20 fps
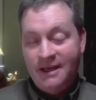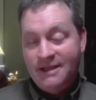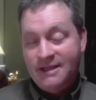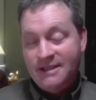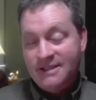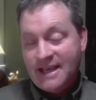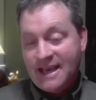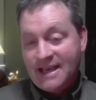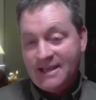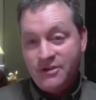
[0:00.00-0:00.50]

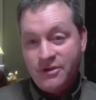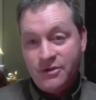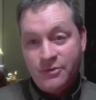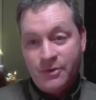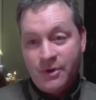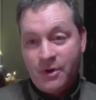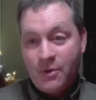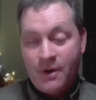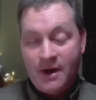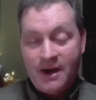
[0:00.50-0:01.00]
Disasters
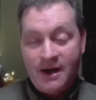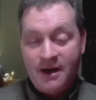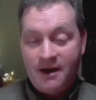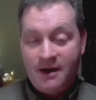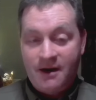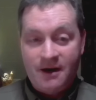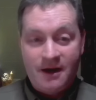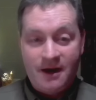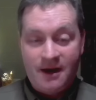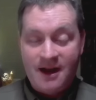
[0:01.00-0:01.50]

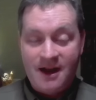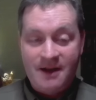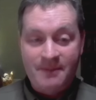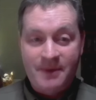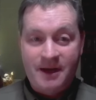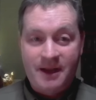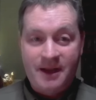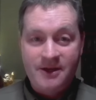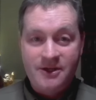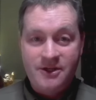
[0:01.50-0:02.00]
require a
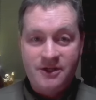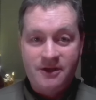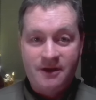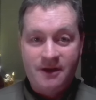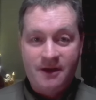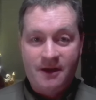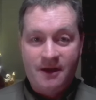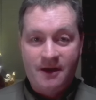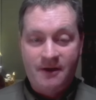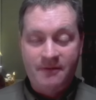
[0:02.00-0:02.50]
combination
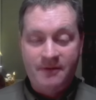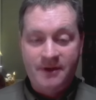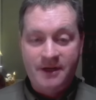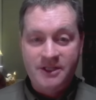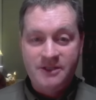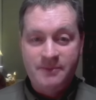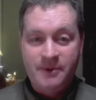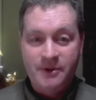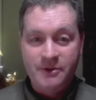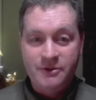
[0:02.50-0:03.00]
of an
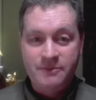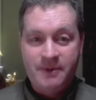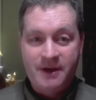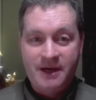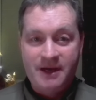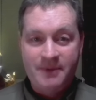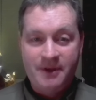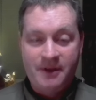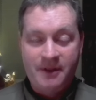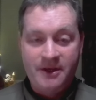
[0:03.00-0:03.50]
exposed
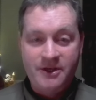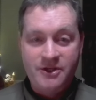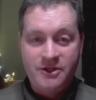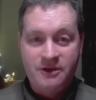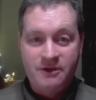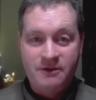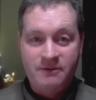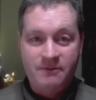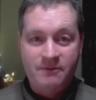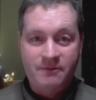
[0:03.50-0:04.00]

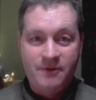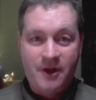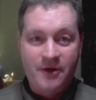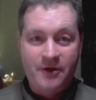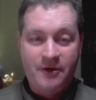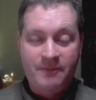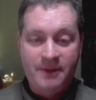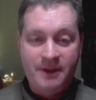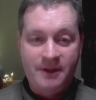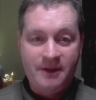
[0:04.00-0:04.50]
population,
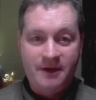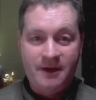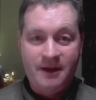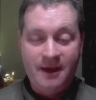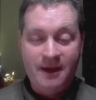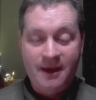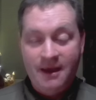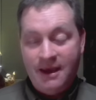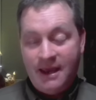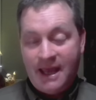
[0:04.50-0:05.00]

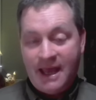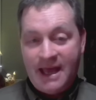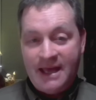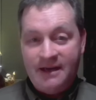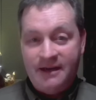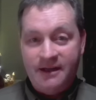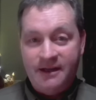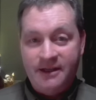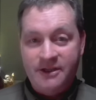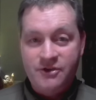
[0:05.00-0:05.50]
vulnerability, and
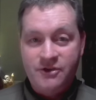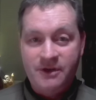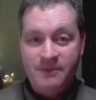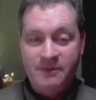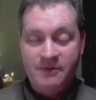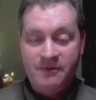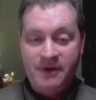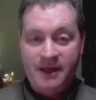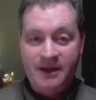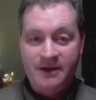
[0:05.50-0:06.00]
an extreme
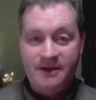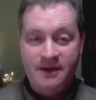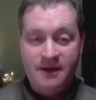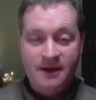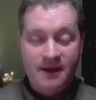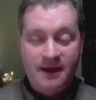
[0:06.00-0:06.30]
event.